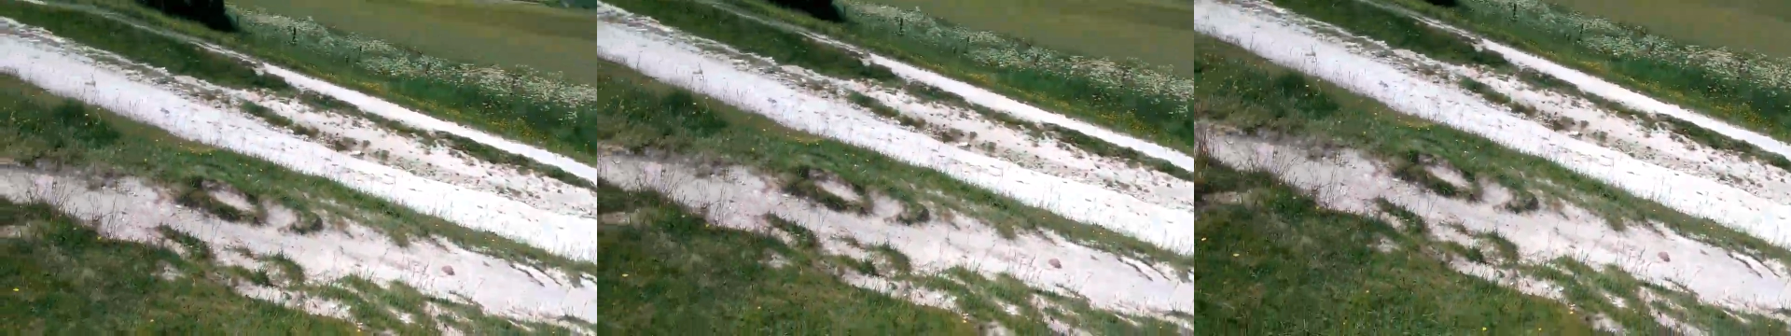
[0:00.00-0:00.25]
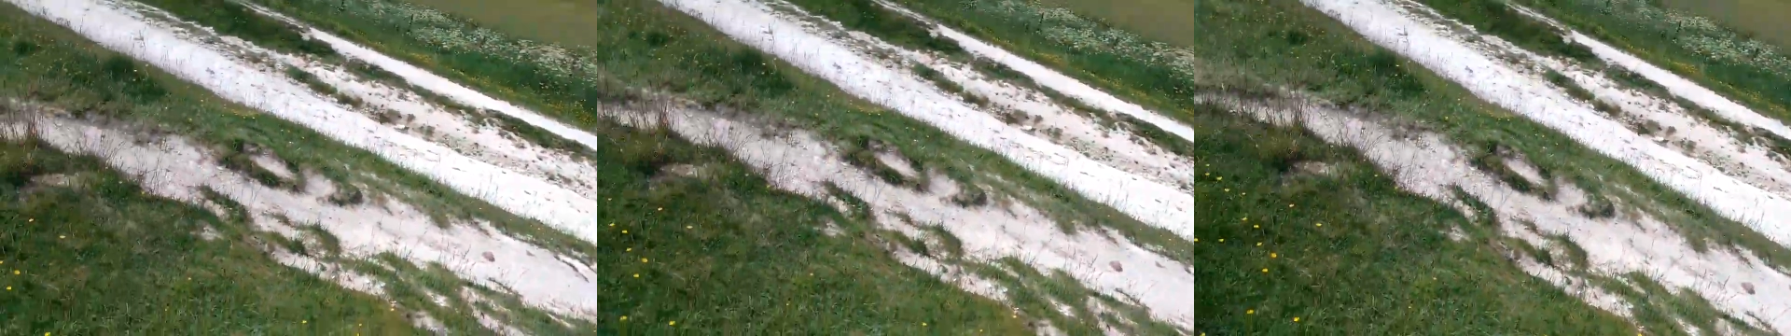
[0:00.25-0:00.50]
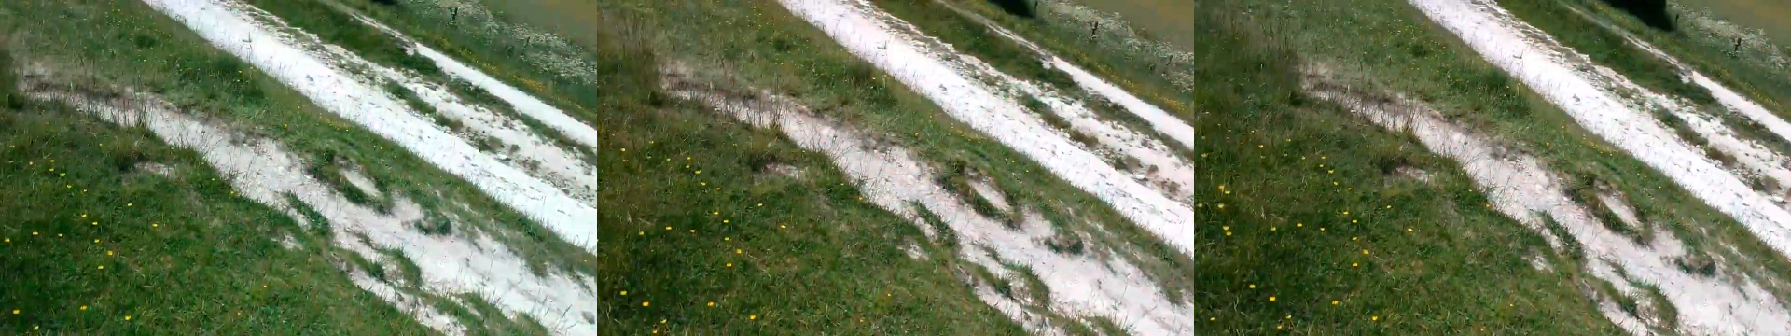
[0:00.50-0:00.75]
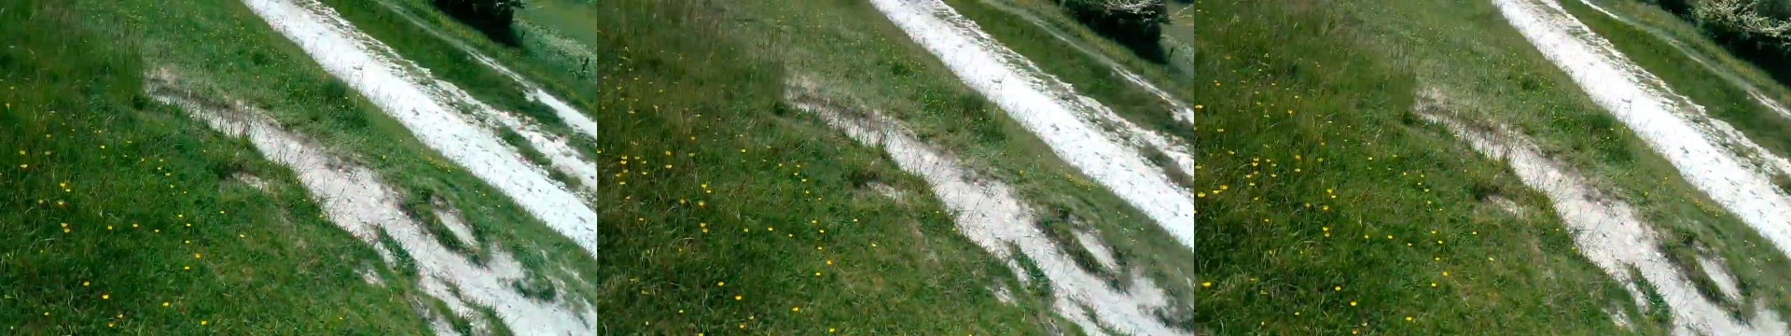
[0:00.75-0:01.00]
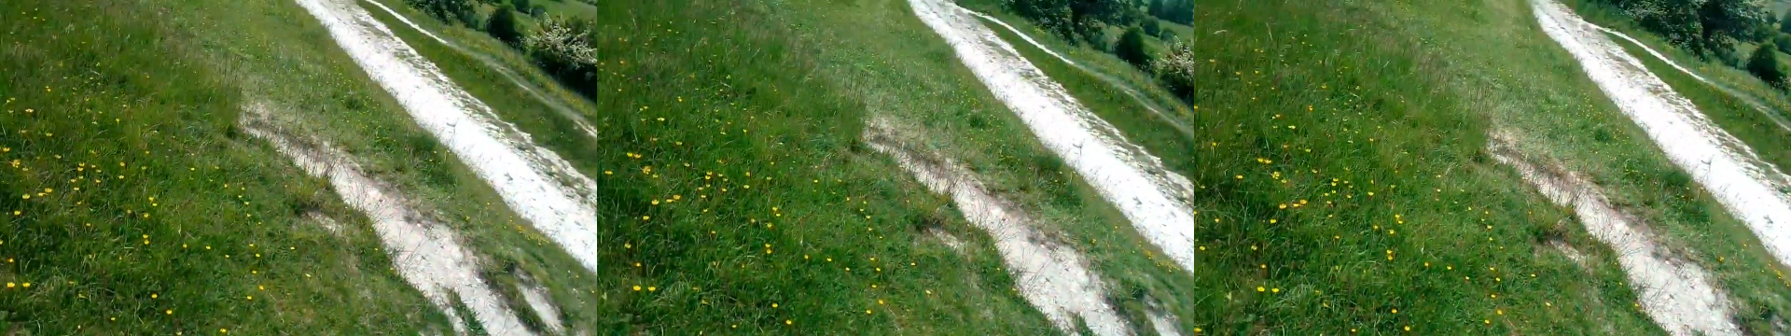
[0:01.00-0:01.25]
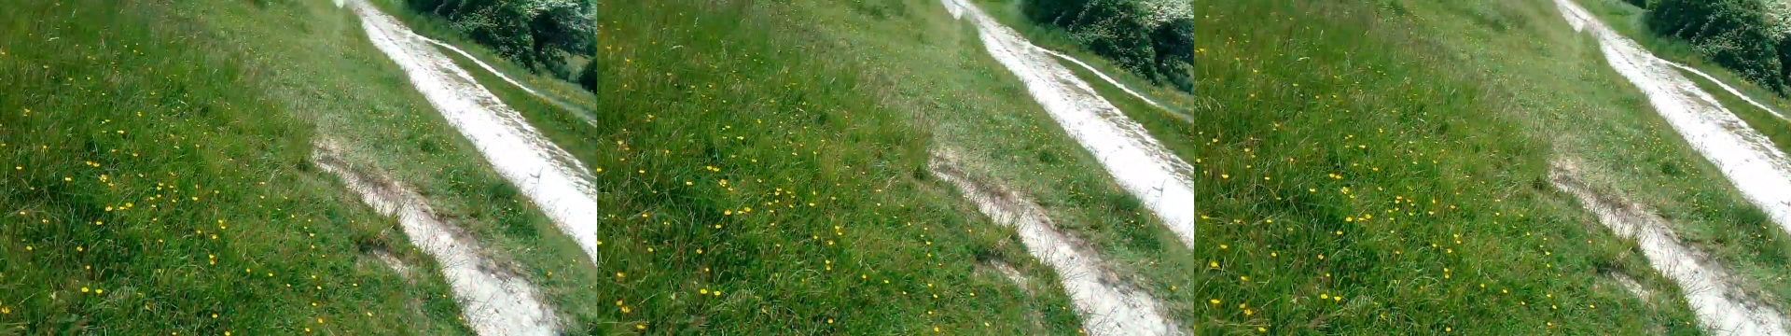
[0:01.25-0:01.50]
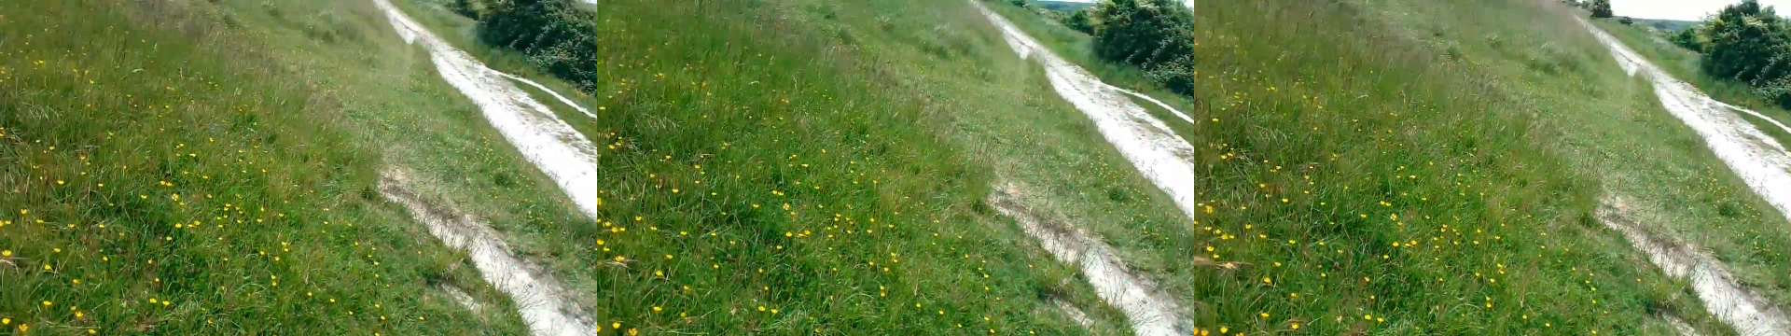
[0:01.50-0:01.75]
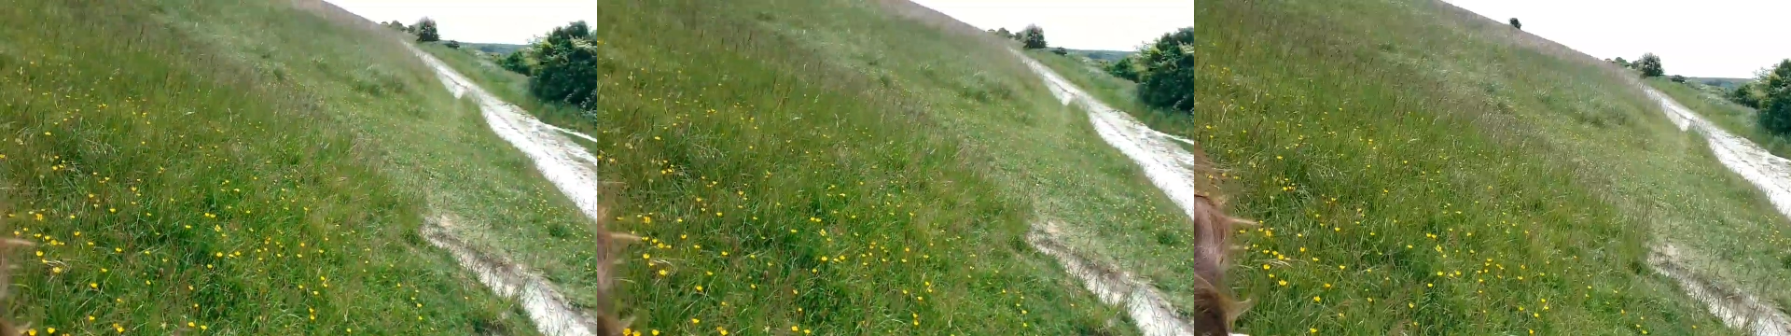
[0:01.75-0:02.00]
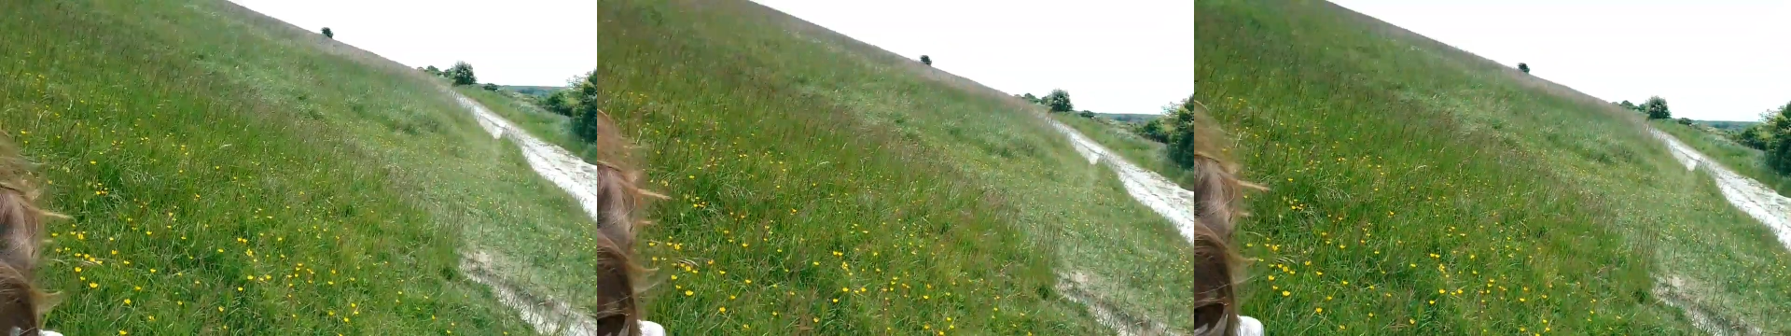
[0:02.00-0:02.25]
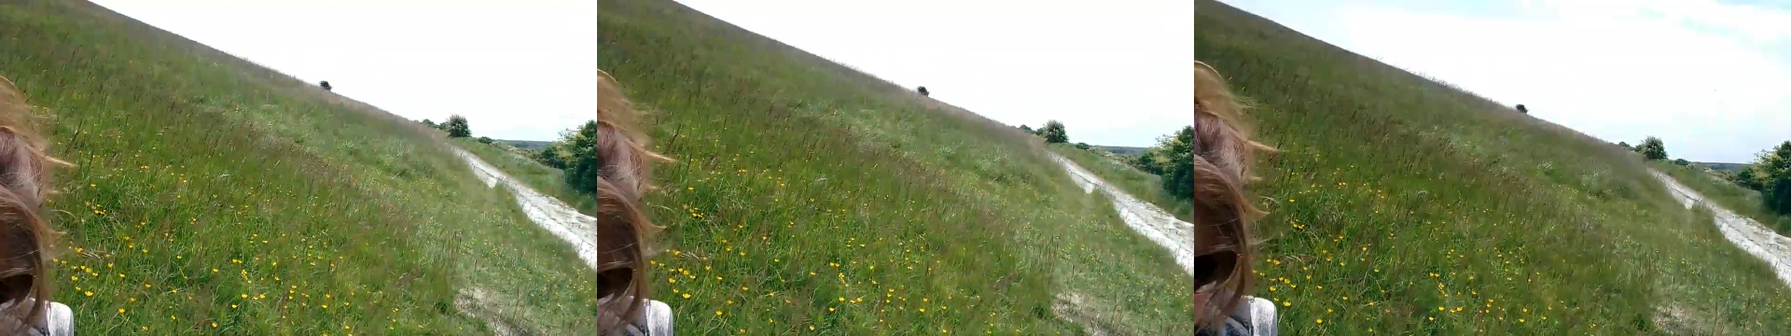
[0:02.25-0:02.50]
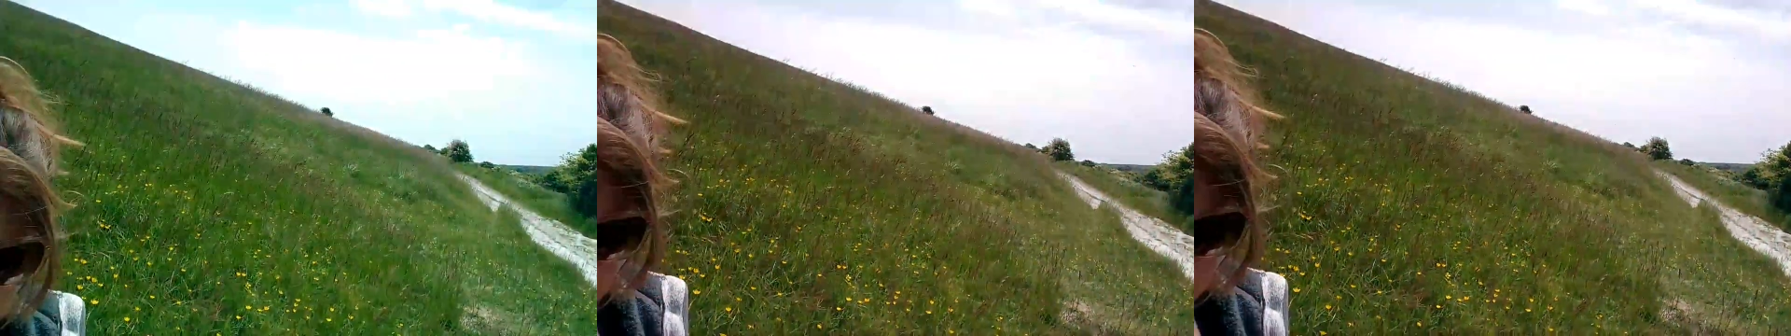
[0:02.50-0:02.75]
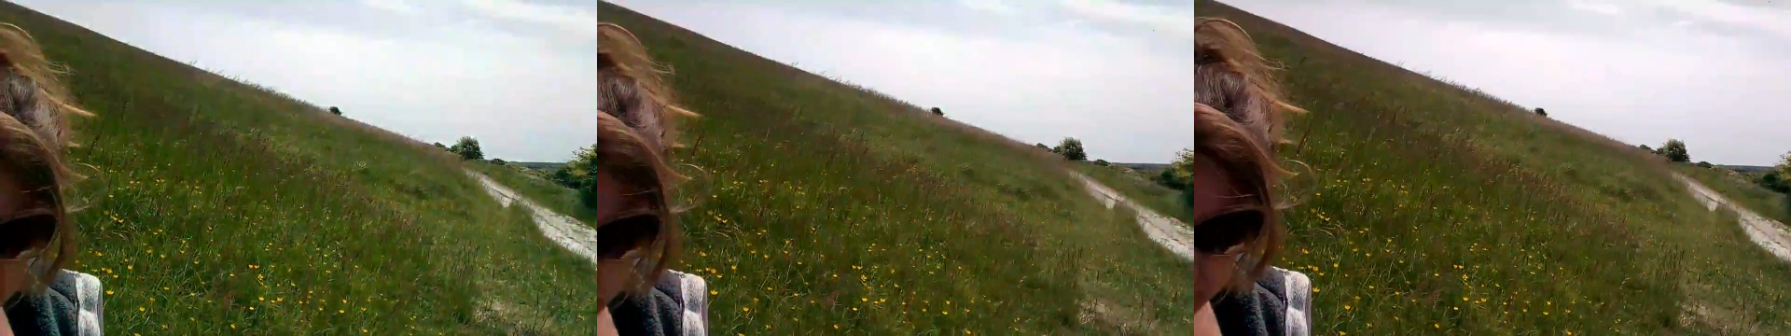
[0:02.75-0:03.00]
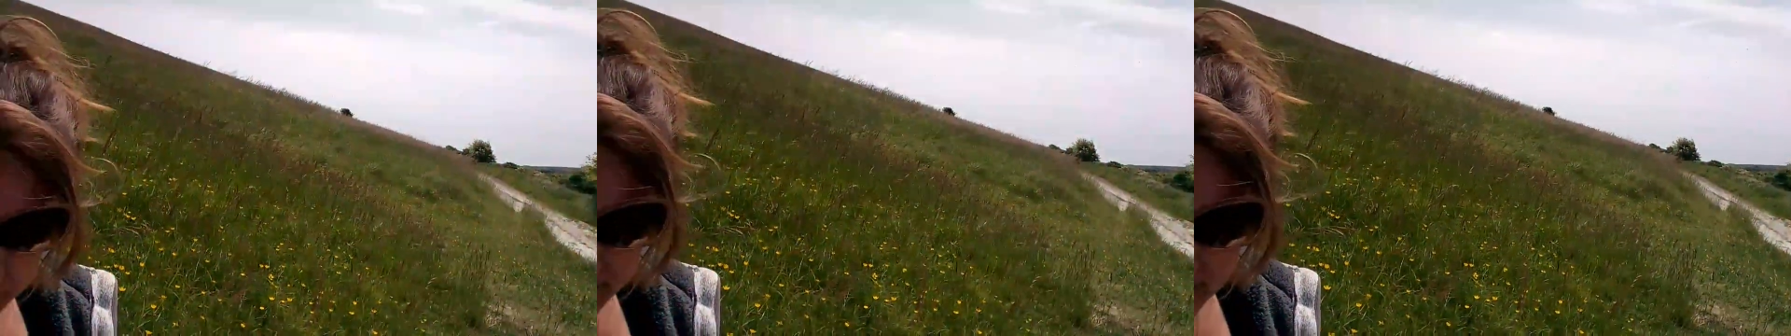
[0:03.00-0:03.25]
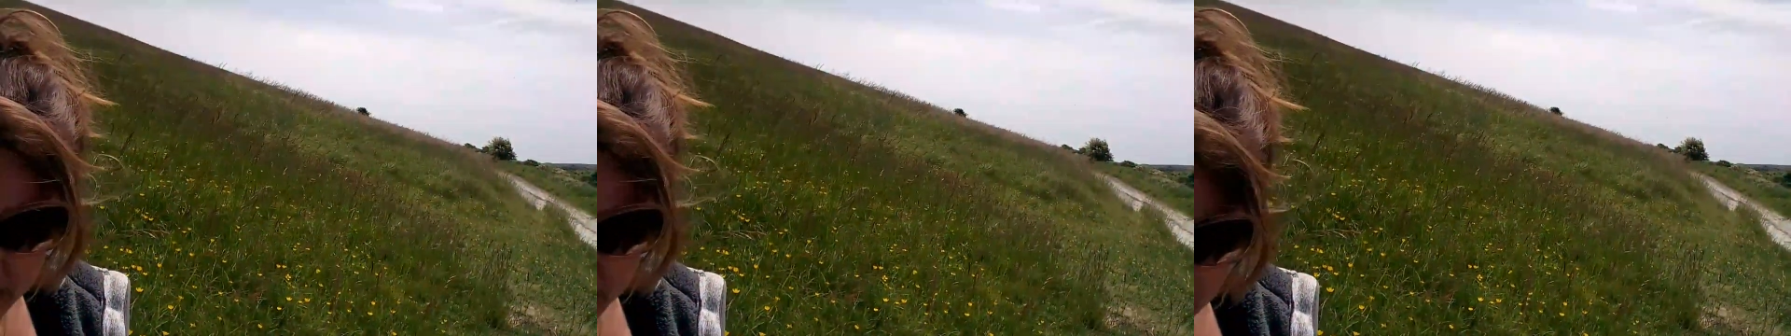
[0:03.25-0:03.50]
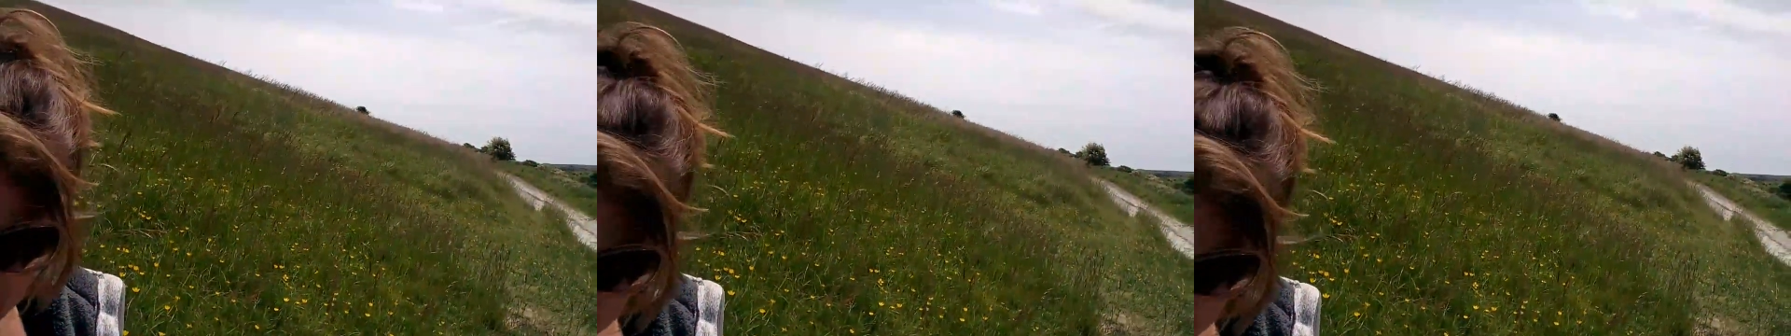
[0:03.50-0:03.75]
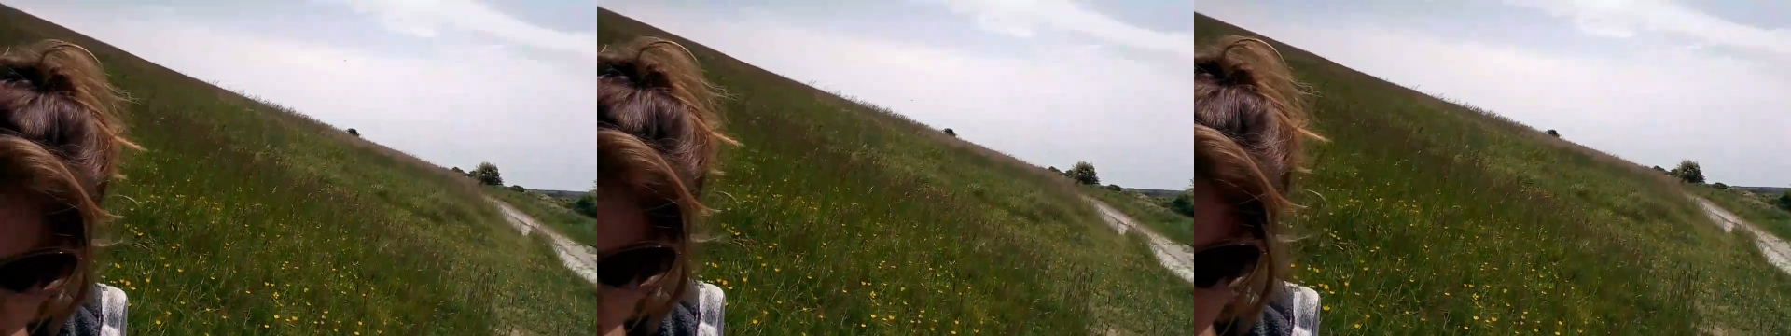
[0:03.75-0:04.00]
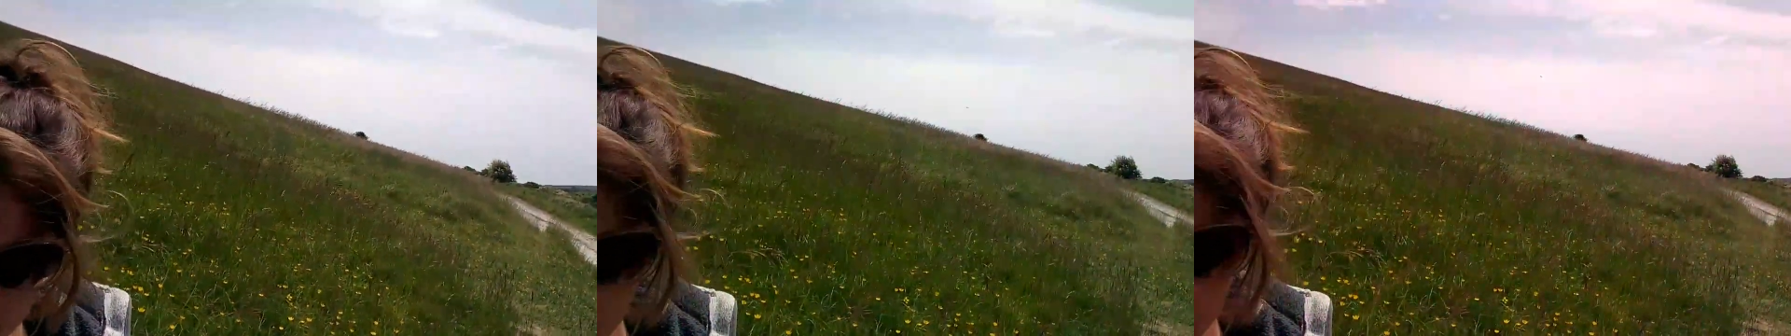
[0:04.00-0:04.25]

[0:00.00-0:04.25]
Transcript: (no speaker visible)